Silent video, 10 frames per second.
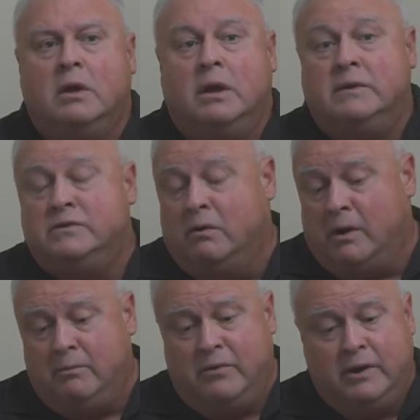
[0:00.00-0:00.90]
And so
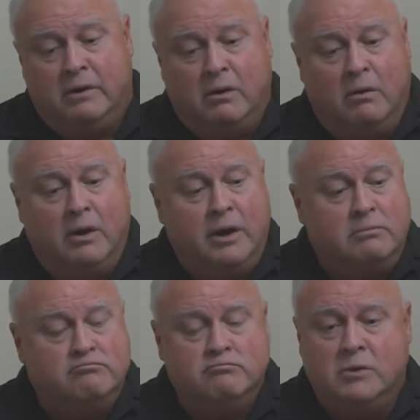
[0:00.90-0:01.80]
I'm thinking, all right,
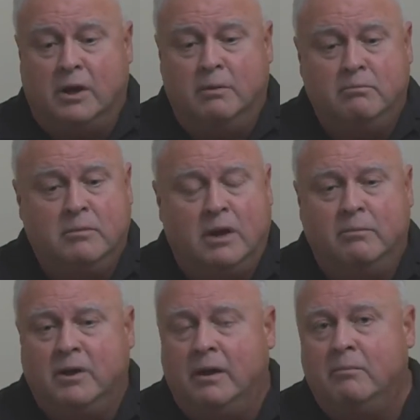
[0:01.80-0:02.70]
I'm
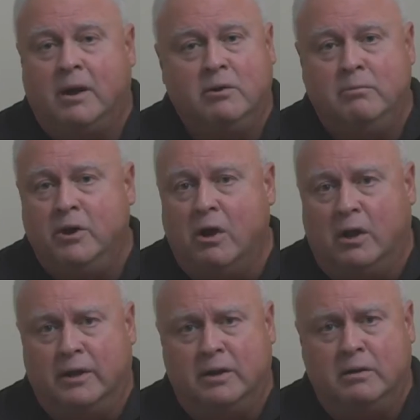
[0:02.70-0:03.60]
going to be
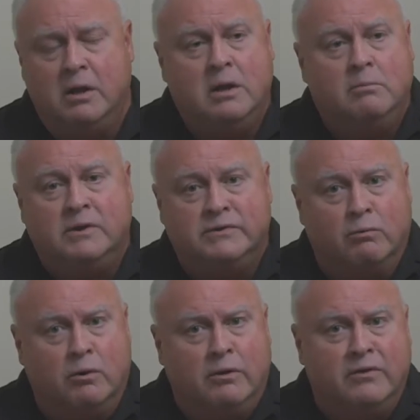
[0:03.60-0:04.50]
all in, because the
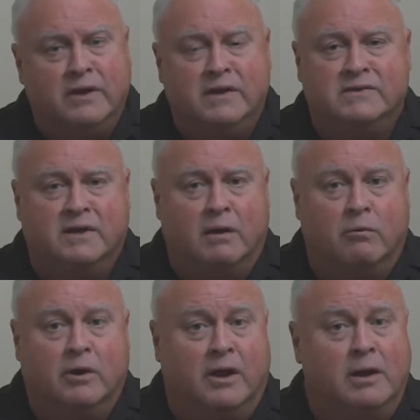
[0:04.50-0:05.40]
world thing is not
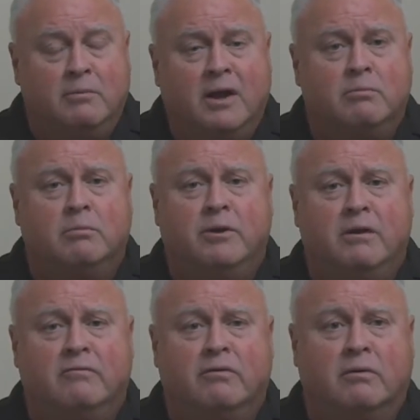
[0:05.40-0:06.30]
working. I'm not
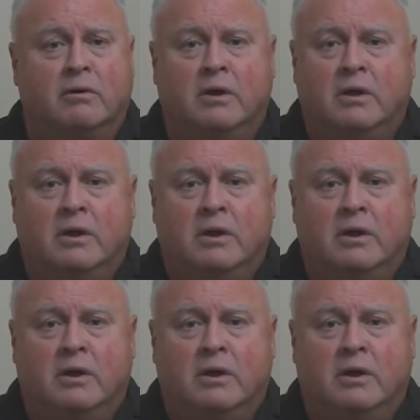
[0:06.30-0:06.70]
prepared for,